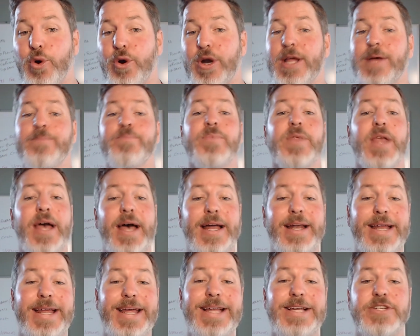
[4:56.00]
morning
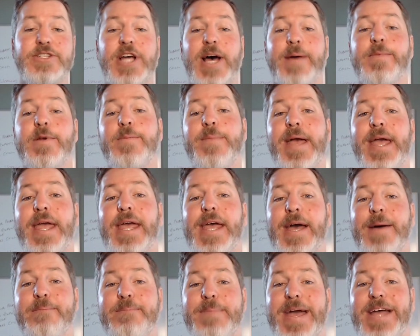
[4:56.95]
and each time you're
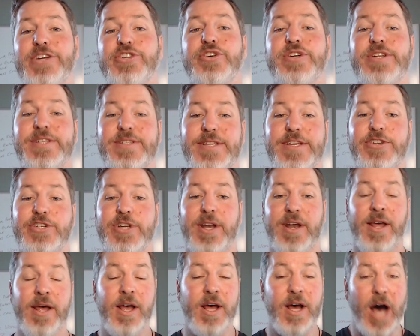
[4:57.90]
making a major
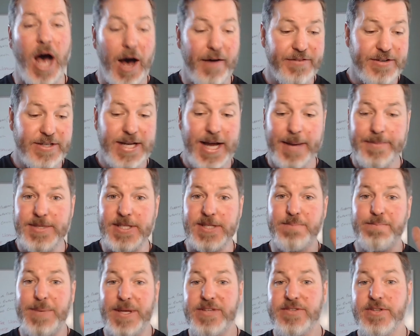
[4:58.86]
decision. Oftentimes
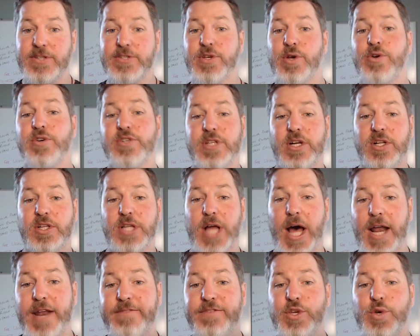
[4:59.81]
as business owners, and a
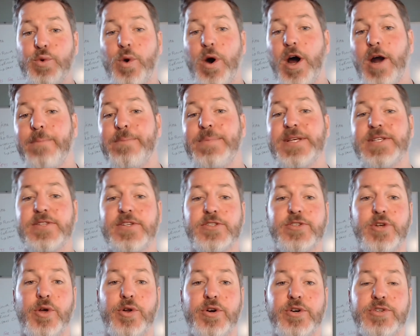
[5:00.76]
lot of you are
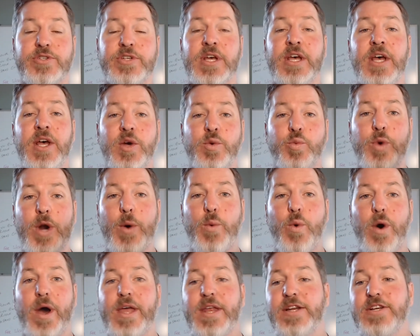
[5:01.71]
business owners, what I
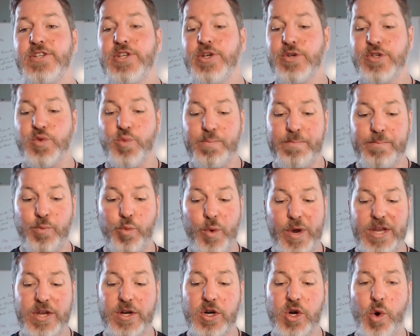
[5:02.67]
want you to do is
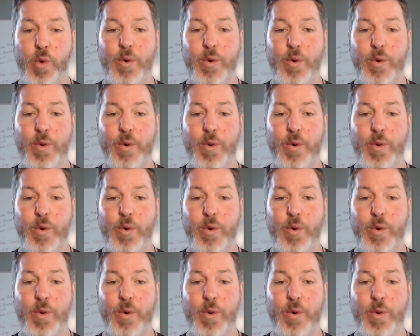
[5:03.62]
when you're